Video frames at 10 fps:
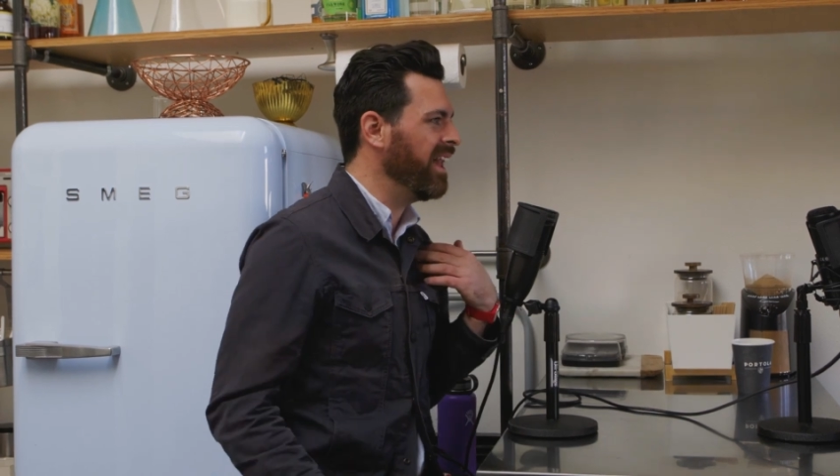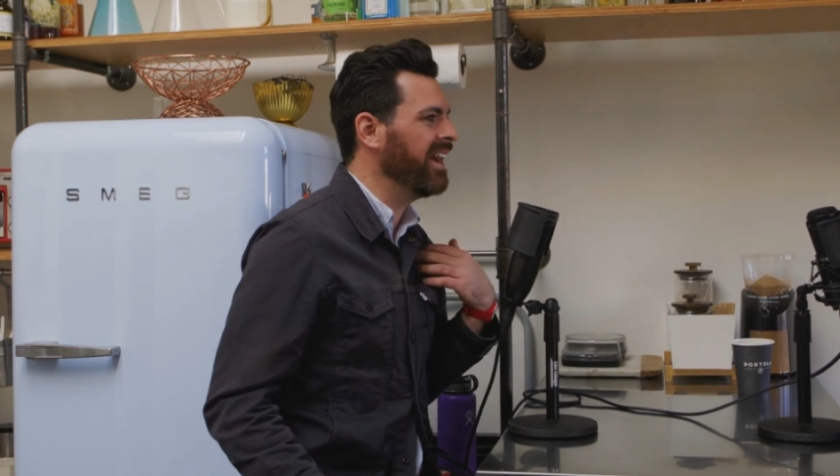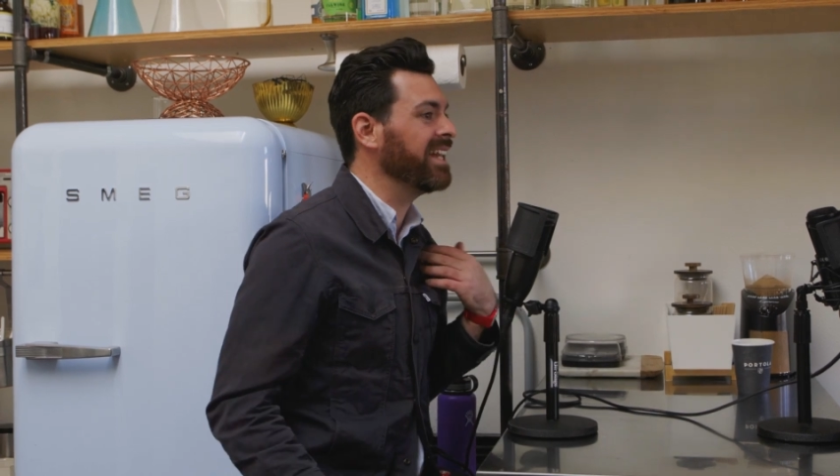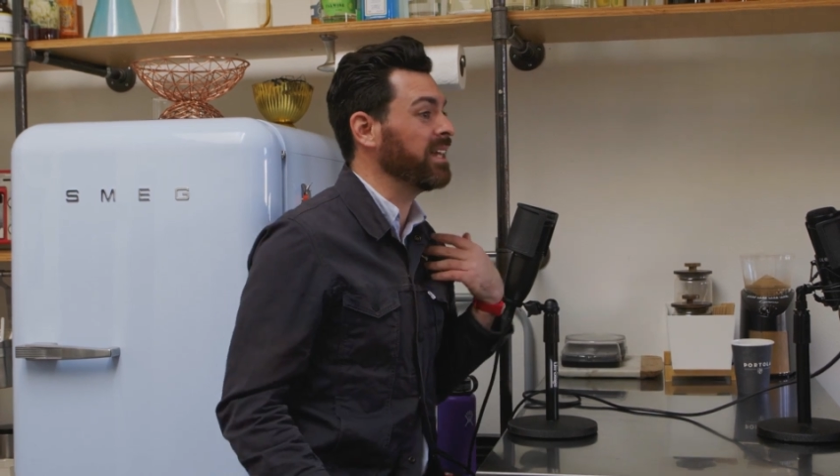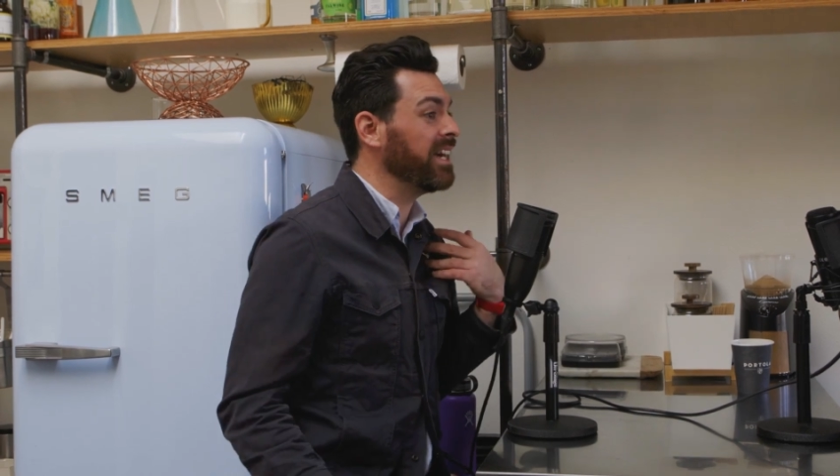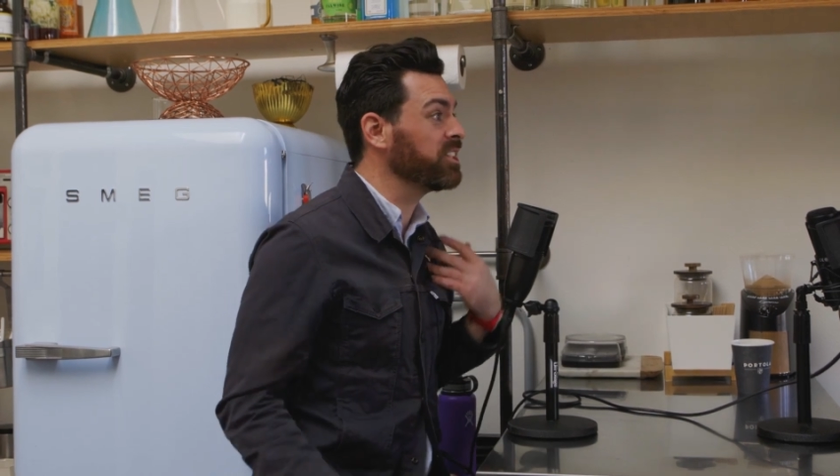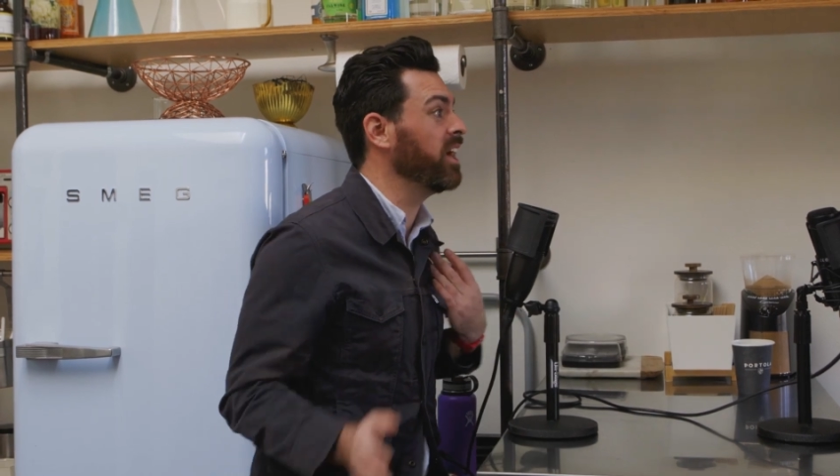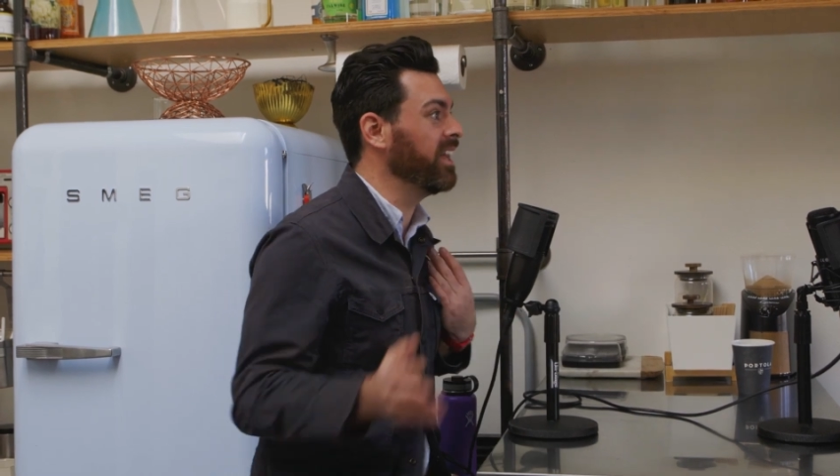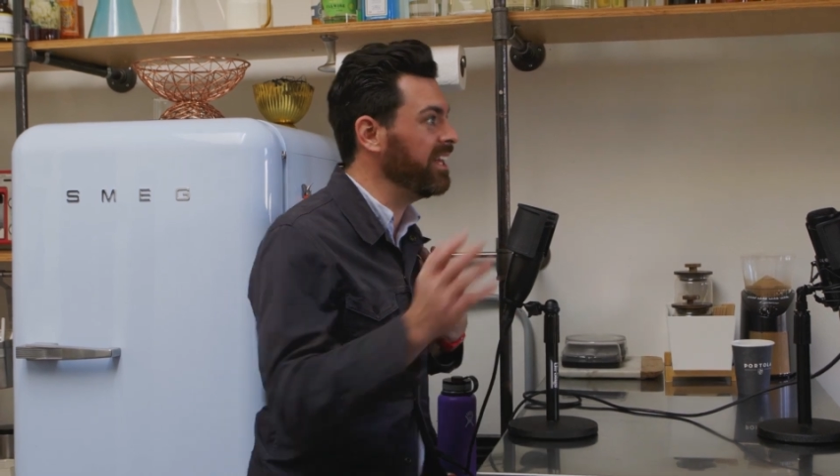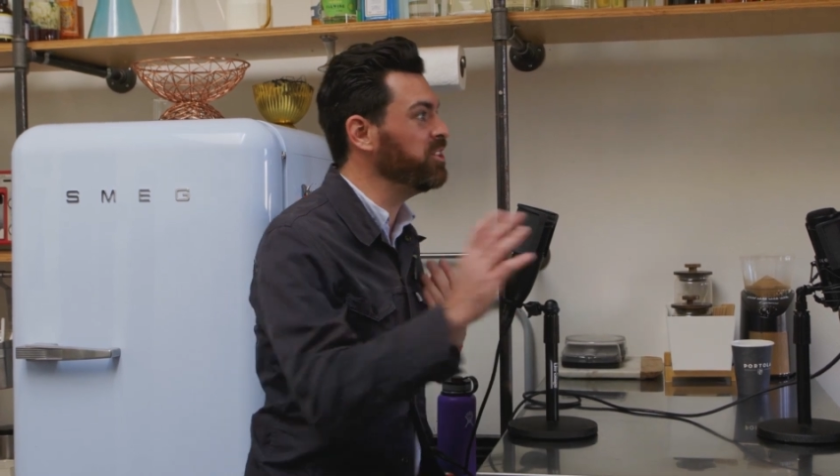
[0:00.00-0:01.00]
I guess I
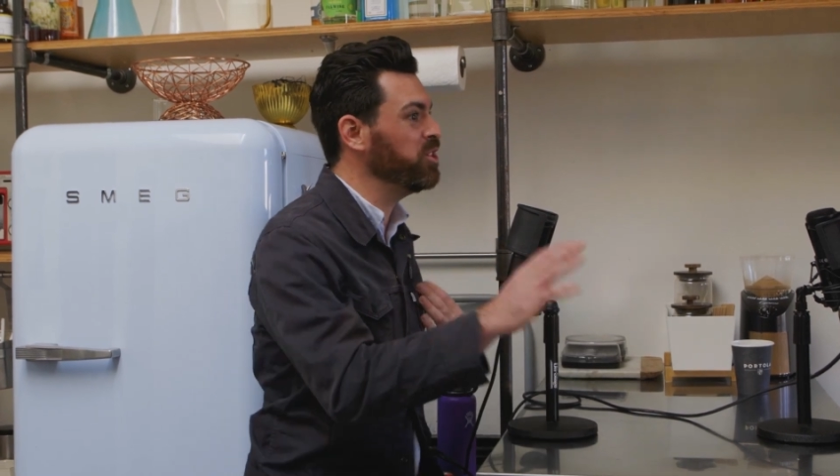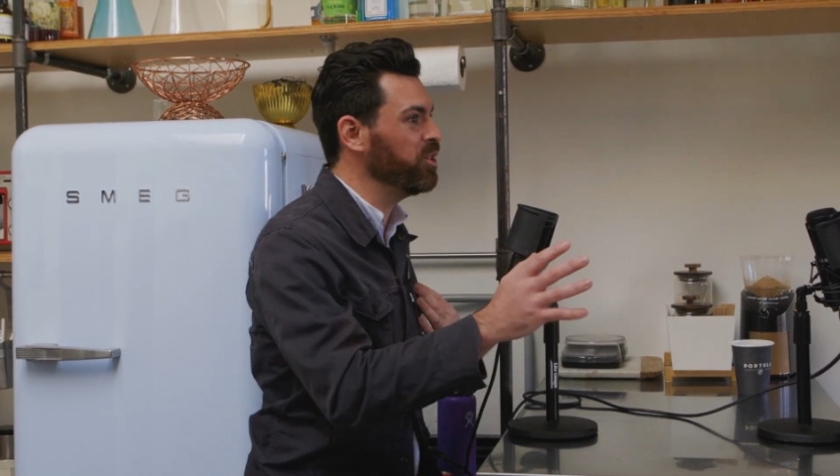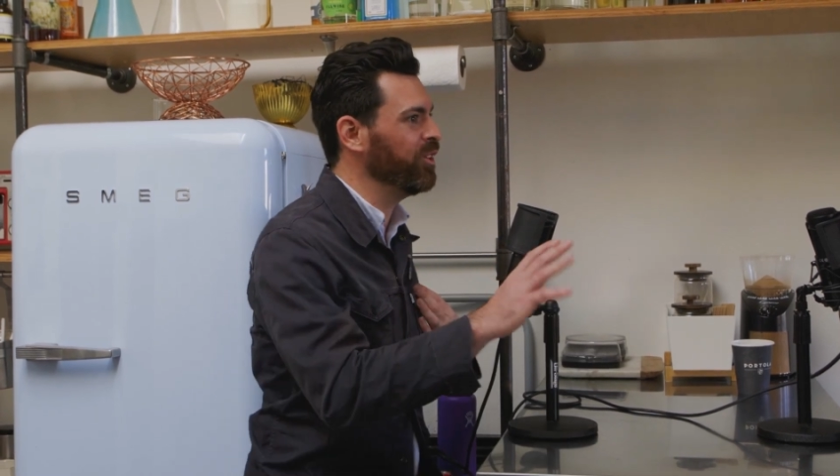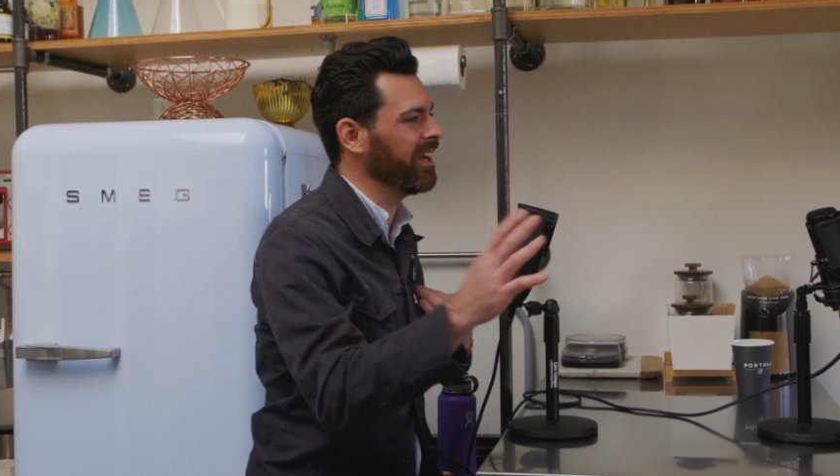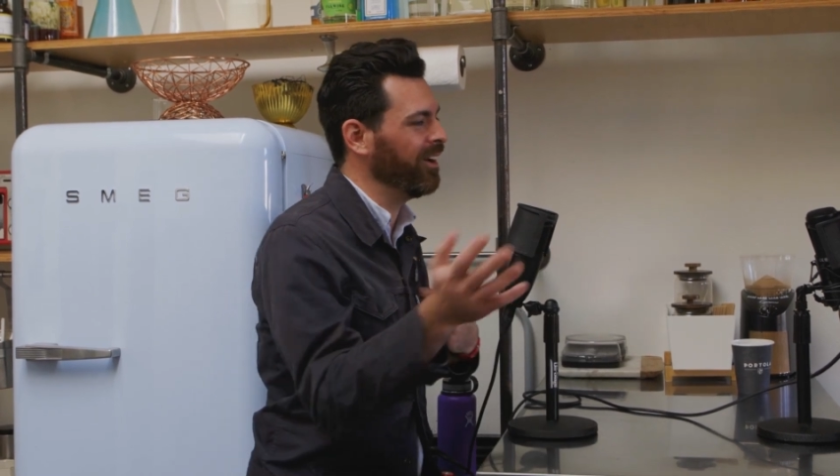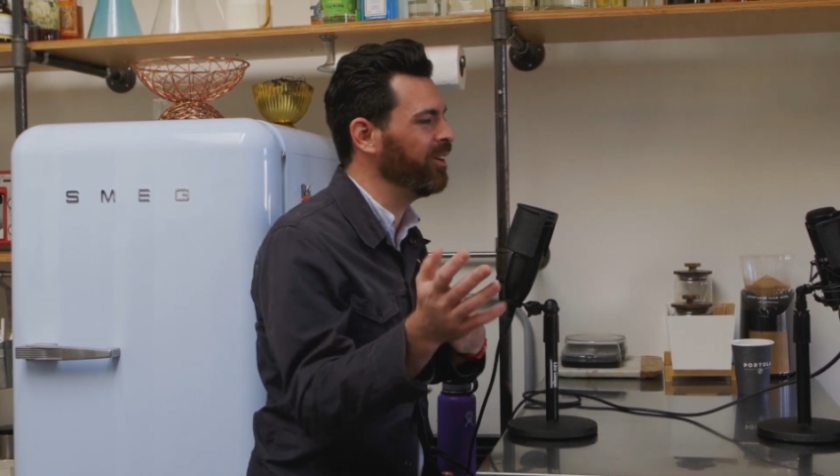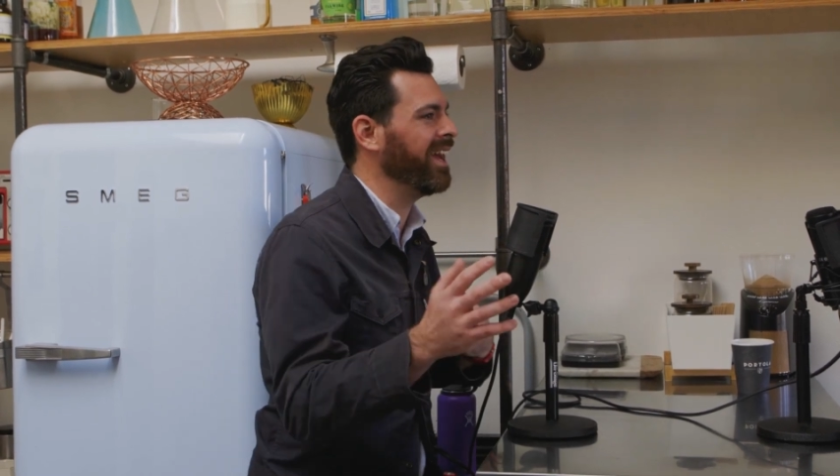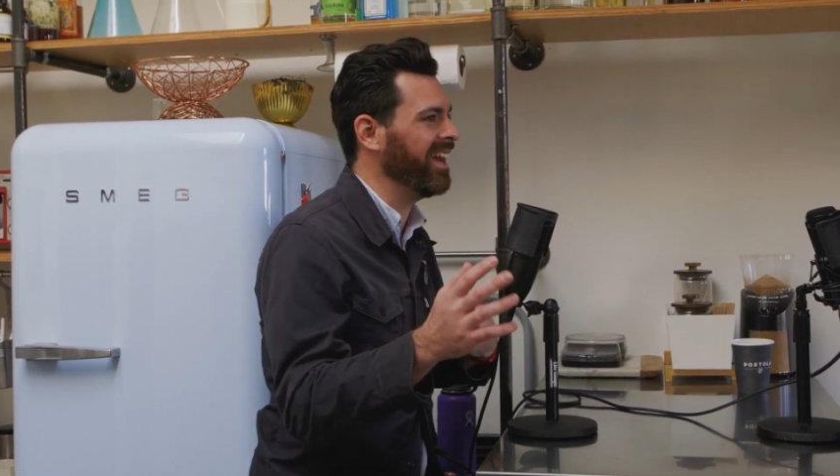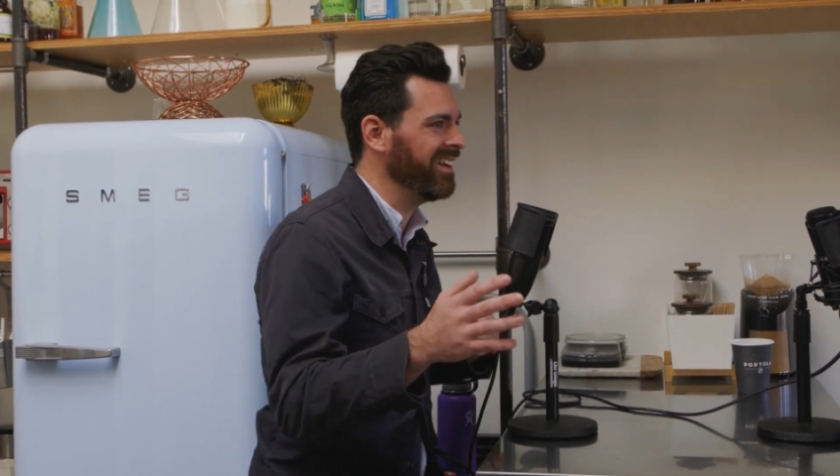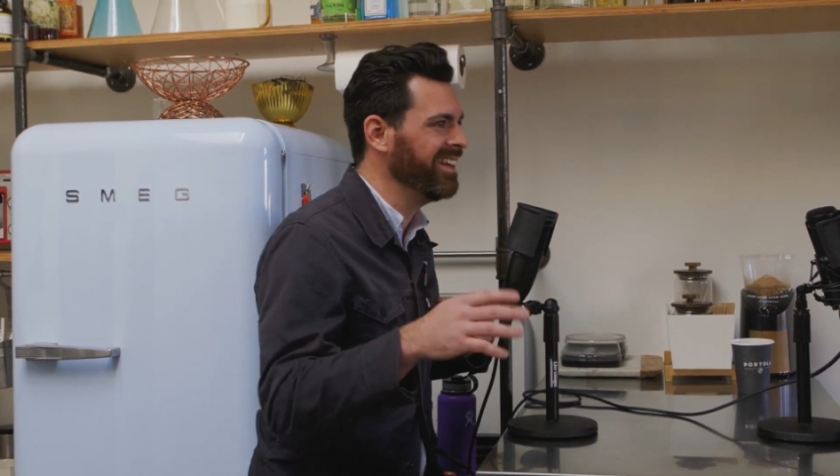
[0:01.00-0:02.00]
saw it and I knew like,
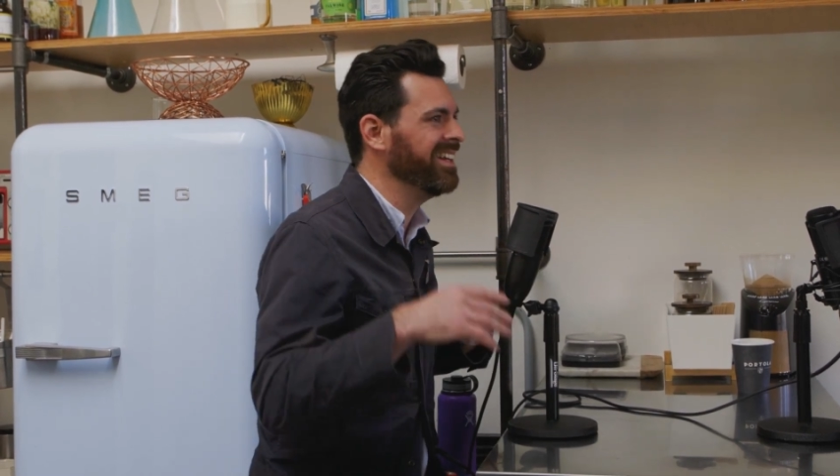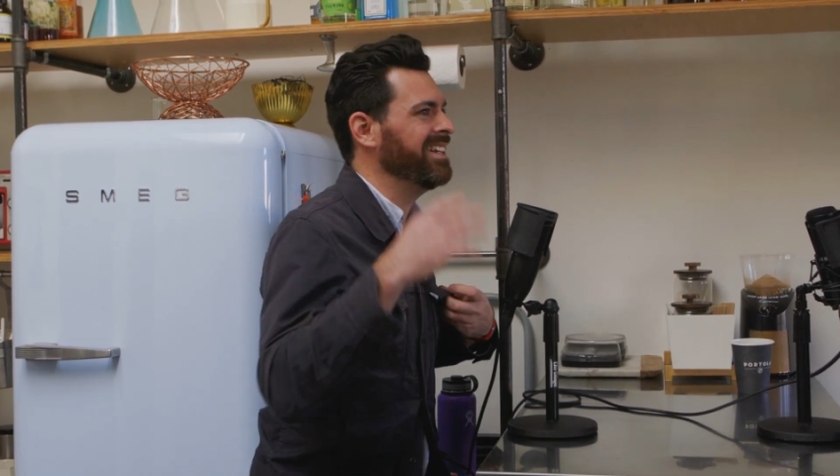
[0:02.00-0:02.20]
okay,